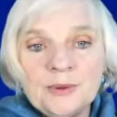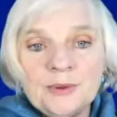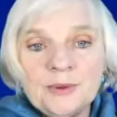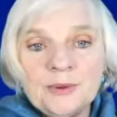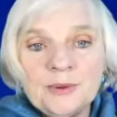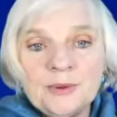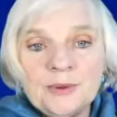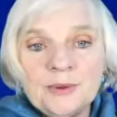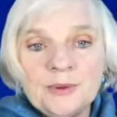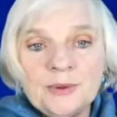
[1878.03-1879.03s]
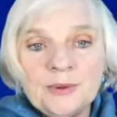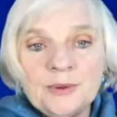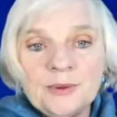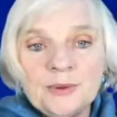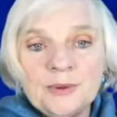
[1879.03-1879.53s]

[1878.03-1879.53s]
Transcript: it's one of